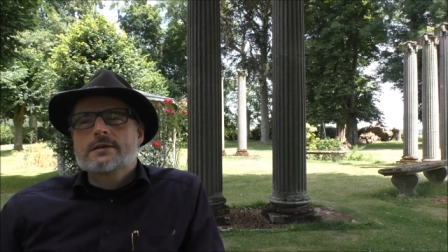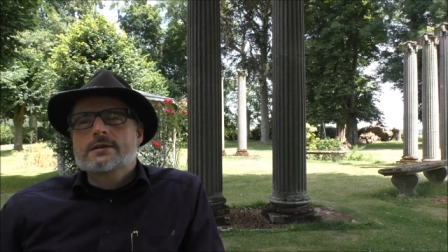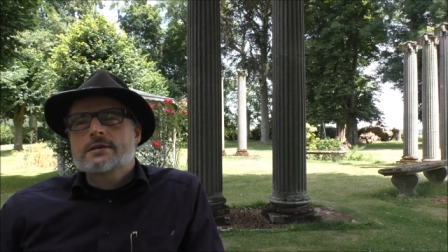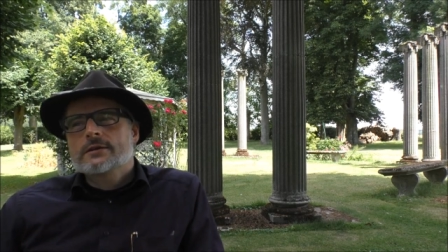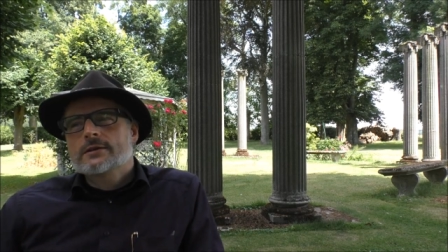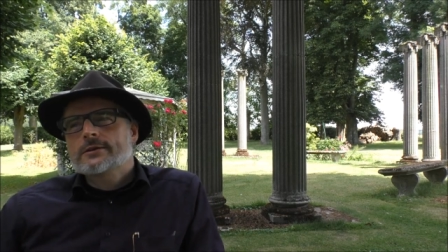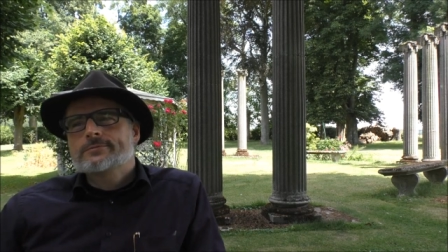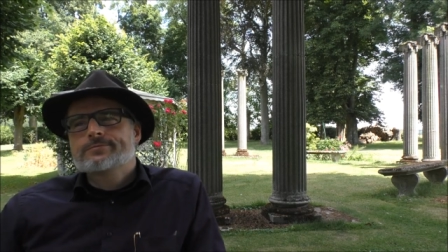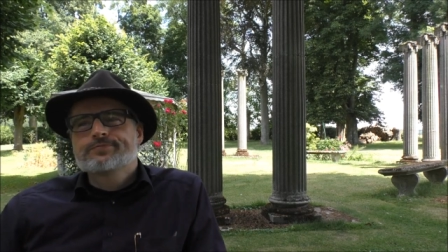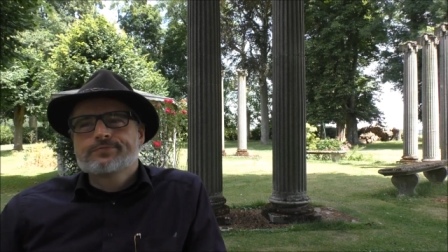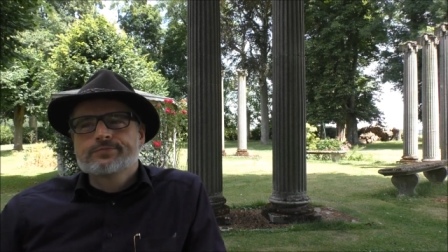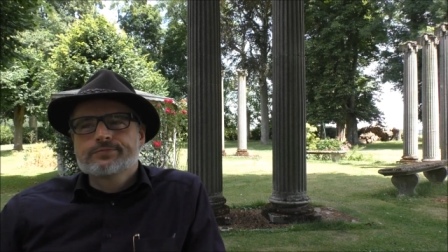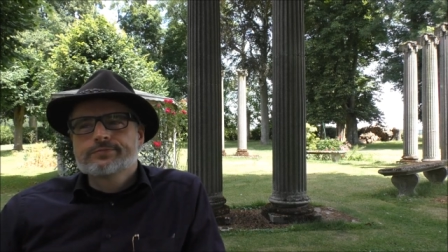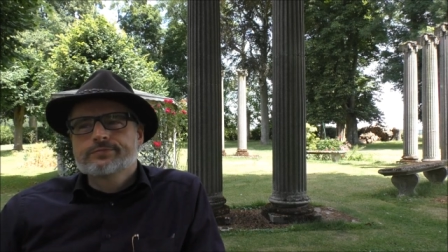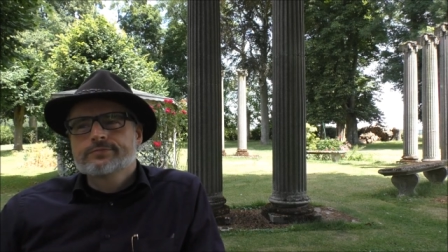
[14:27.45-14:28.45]
So,
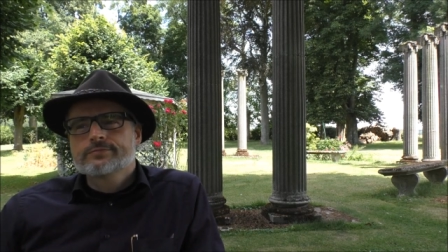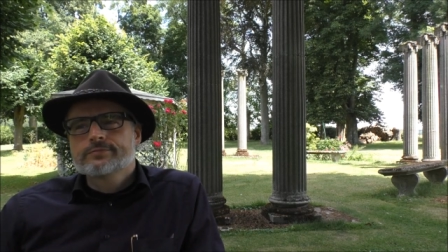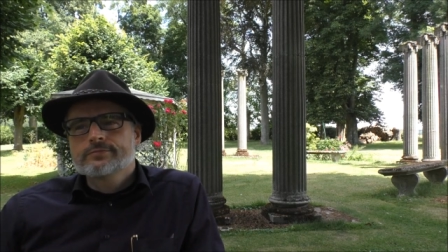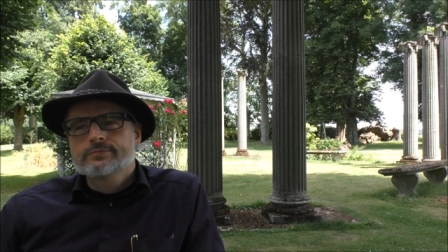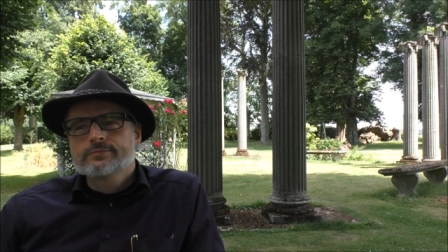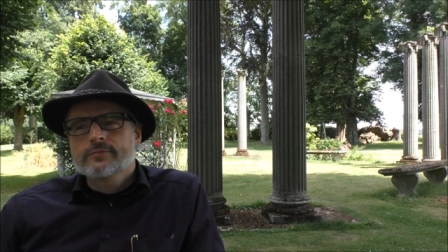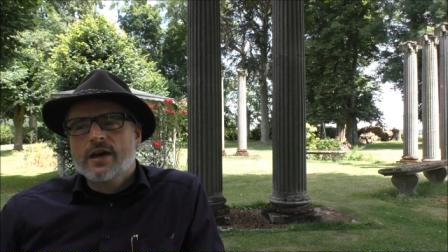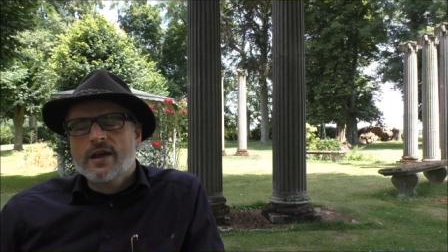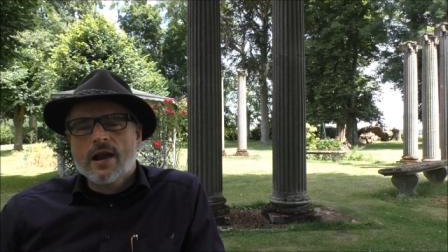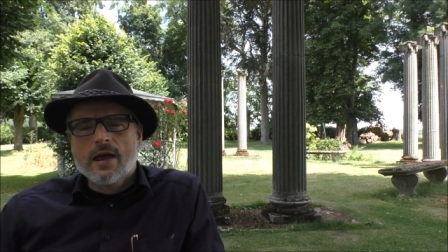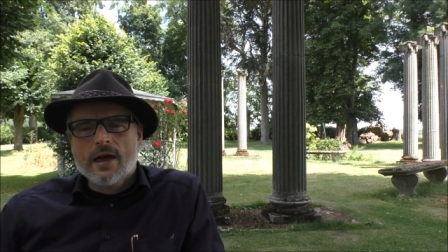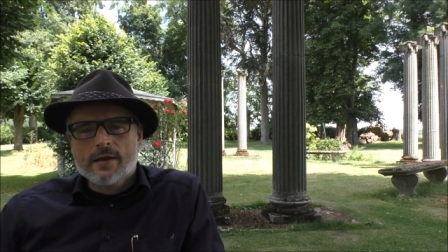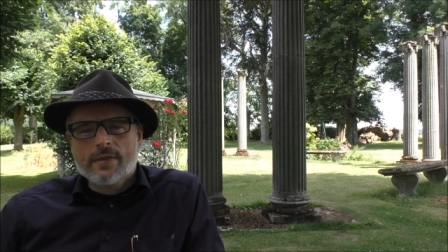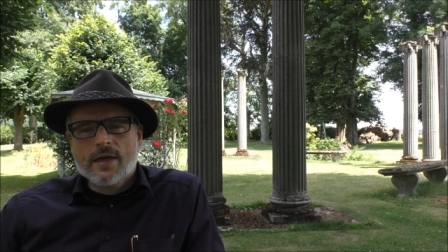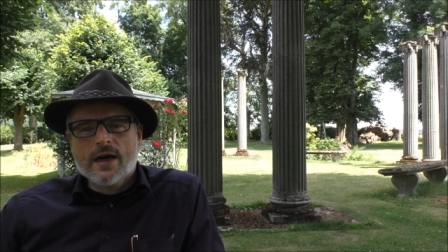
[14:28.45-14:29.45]
and I
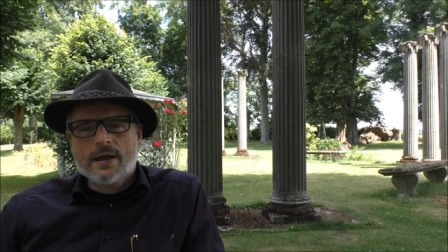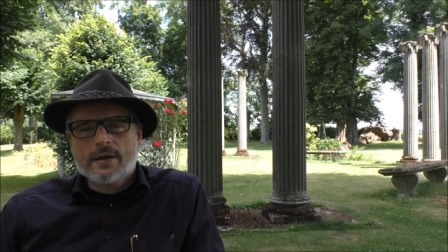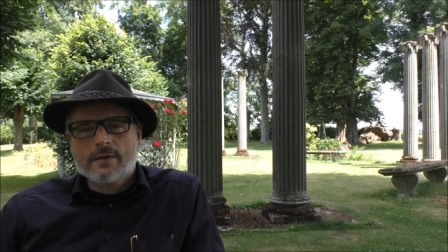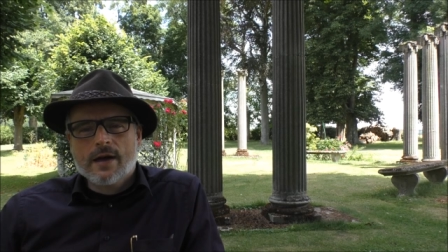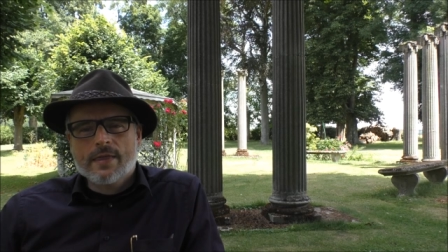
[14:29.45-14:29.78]
like that.